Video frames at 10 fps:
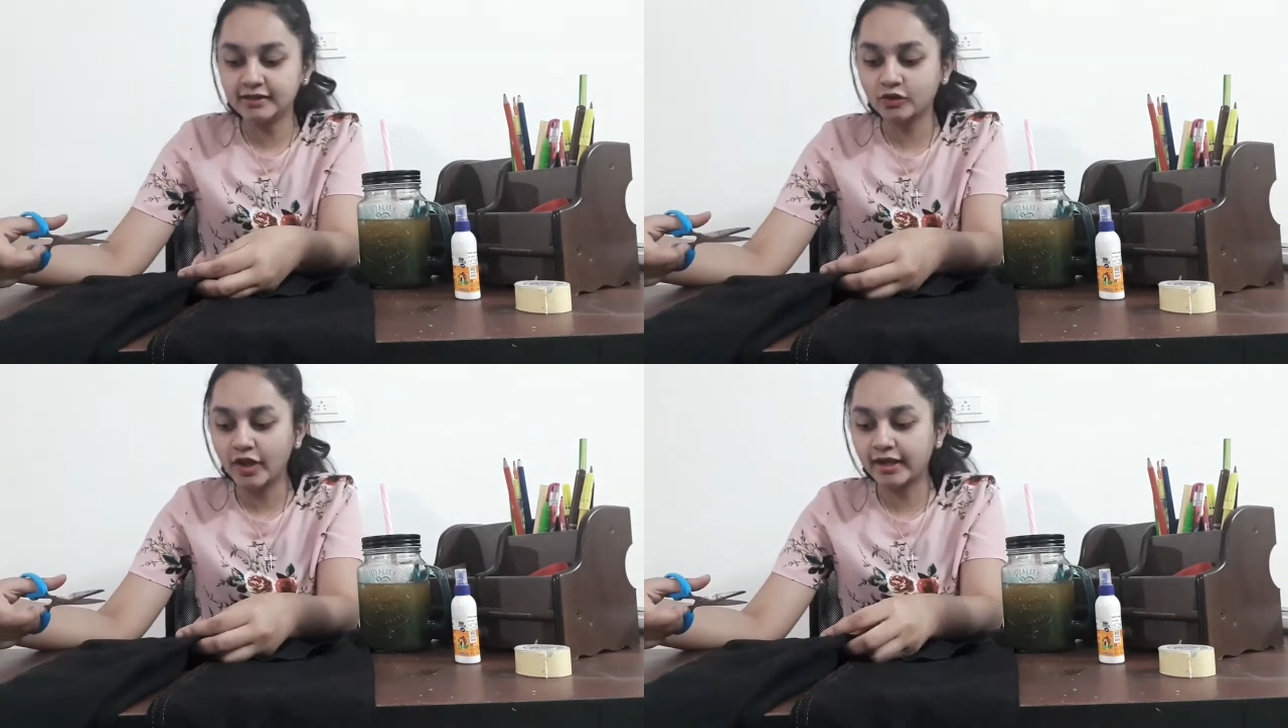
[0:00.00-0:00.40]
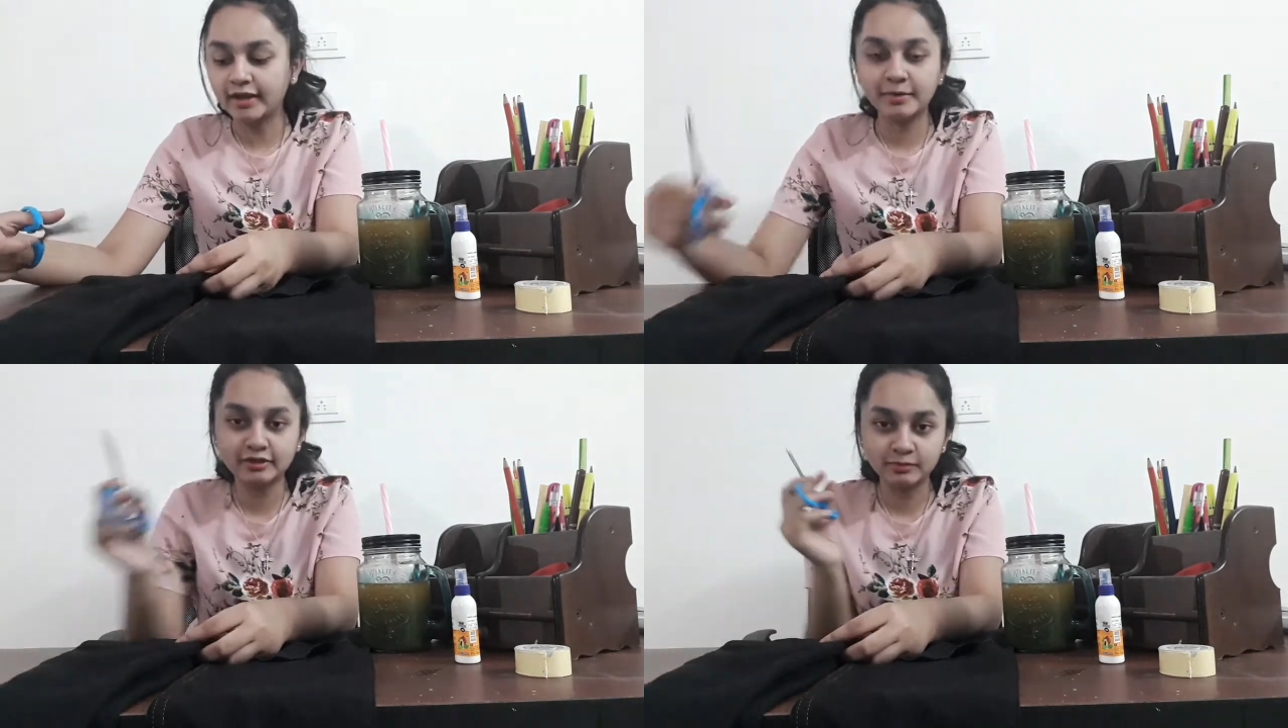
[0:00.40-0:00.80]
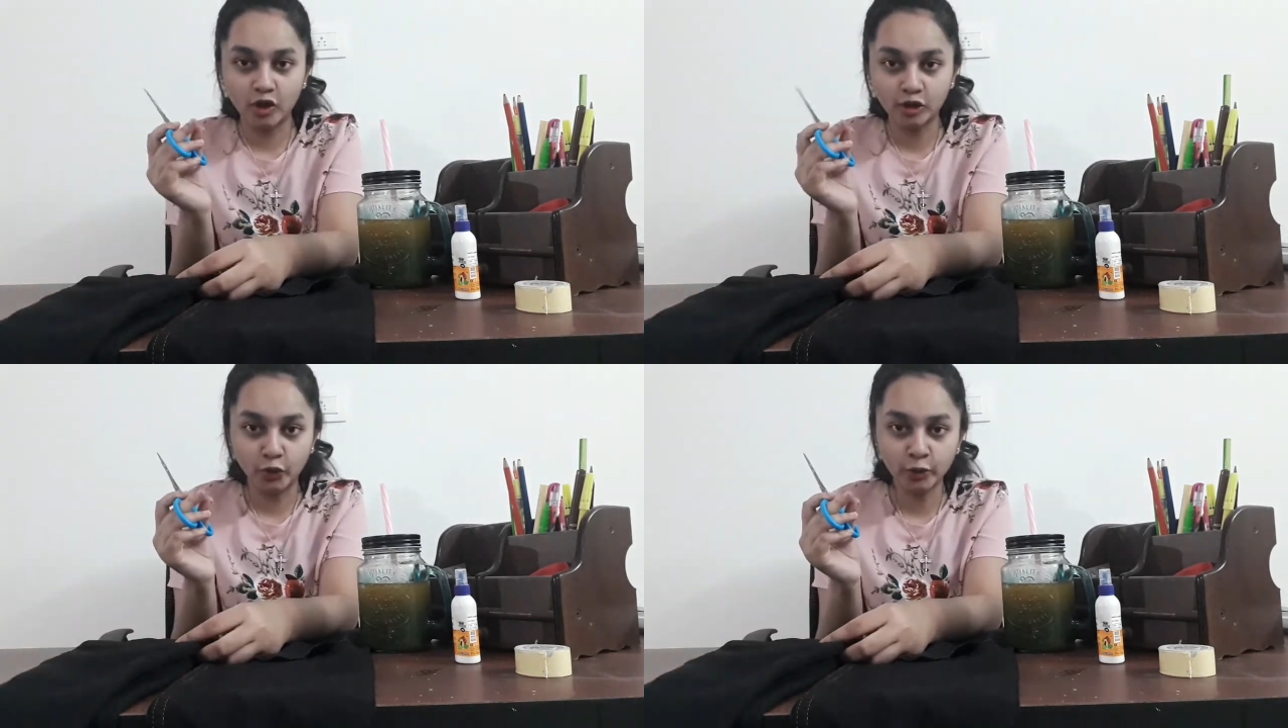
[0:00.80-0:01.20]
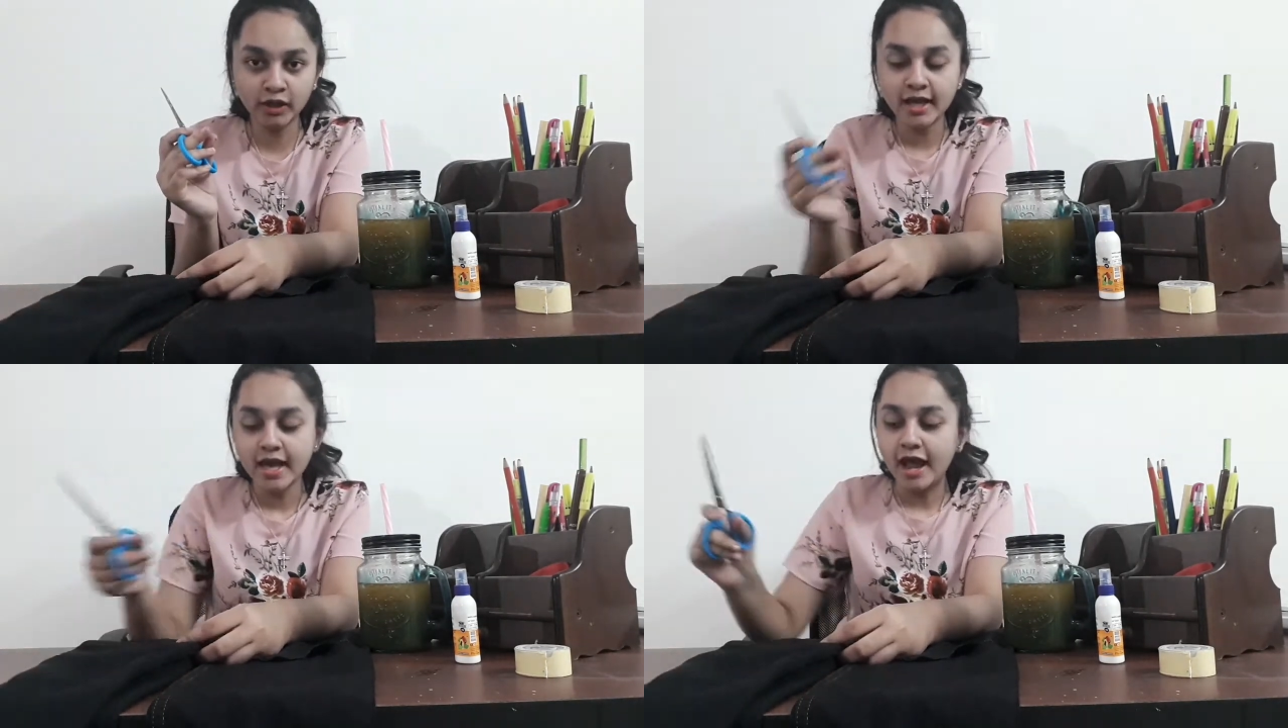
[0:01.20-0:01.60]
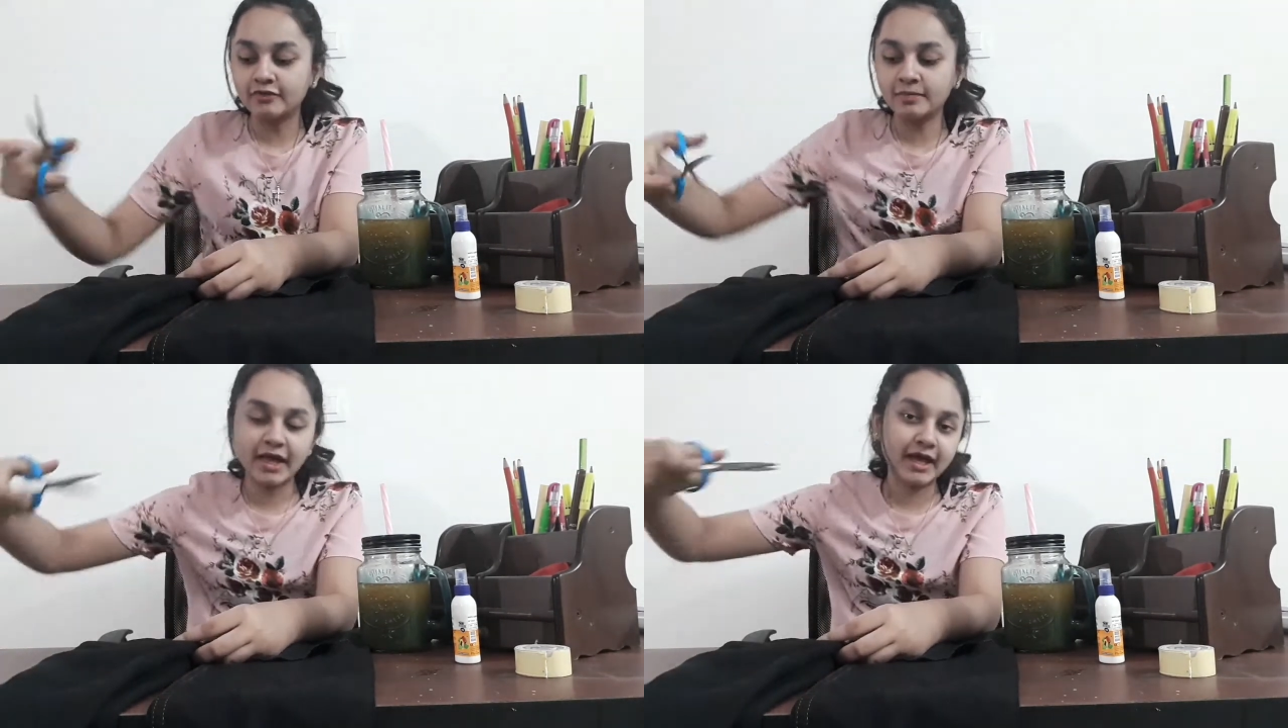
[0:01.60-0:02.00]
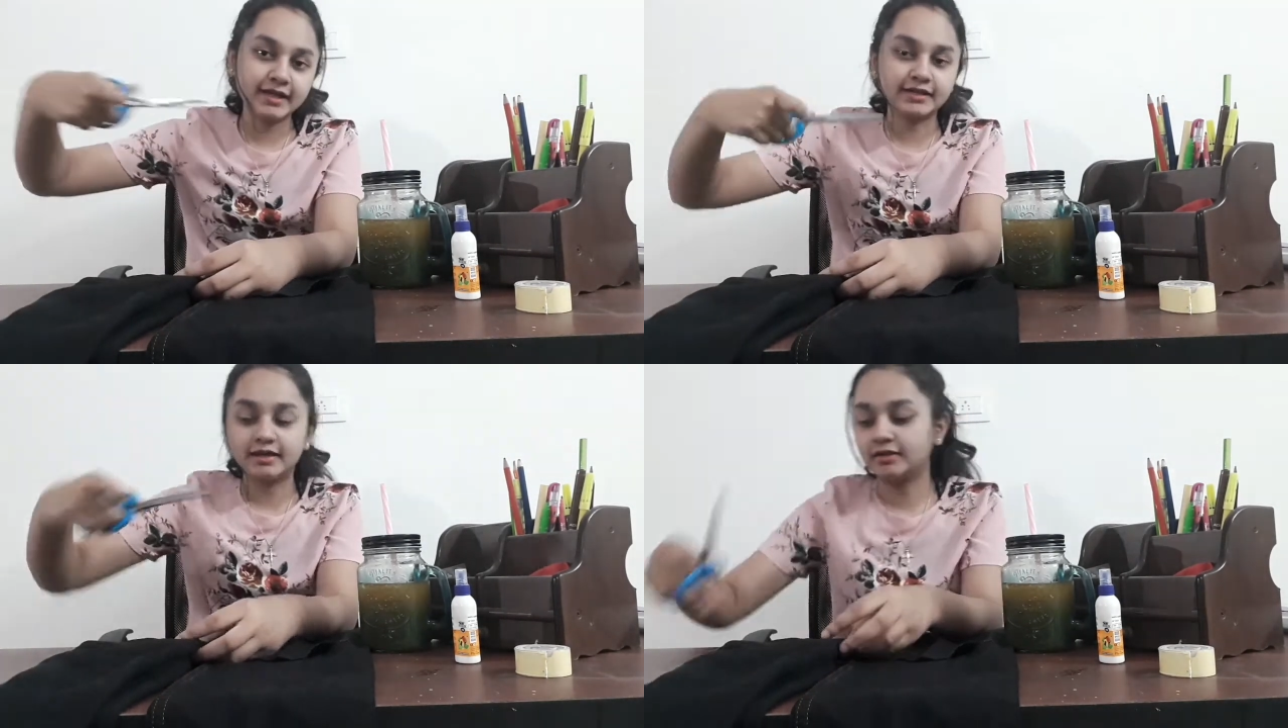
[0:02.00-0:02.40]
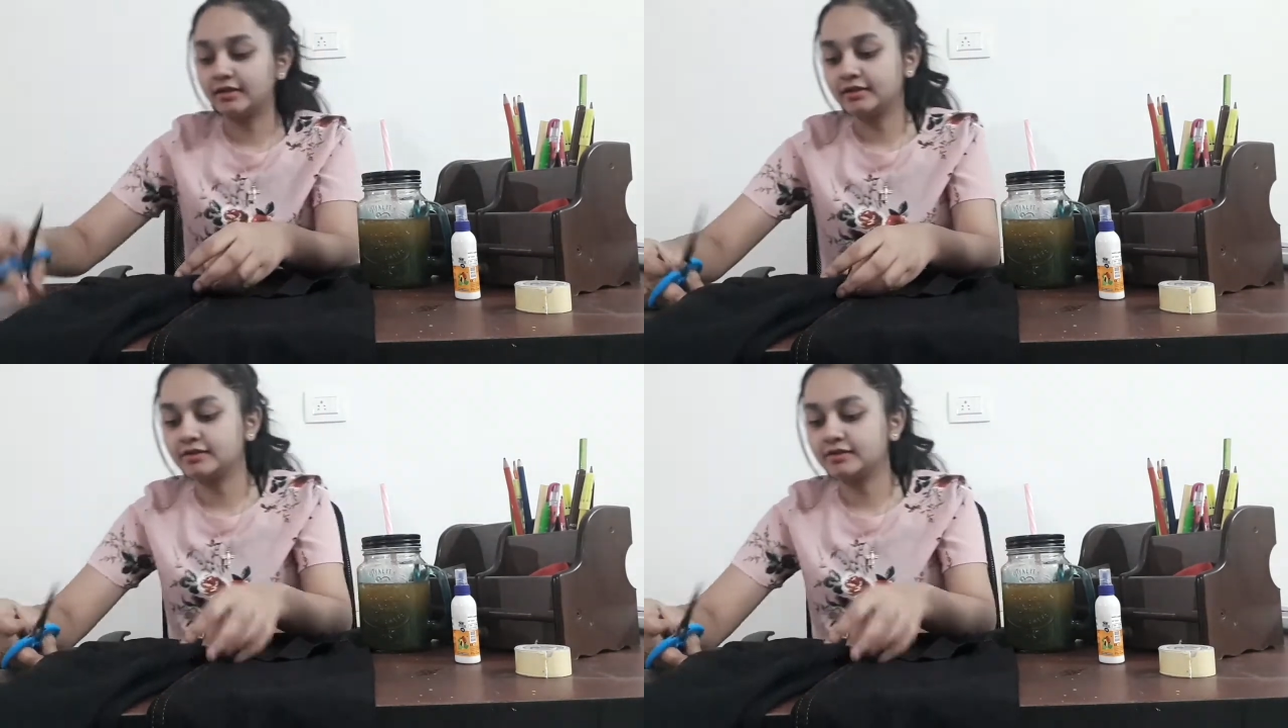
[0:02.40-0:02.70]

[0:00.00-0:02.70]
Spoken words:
so I kind of made a small hole, and from there I started cutting.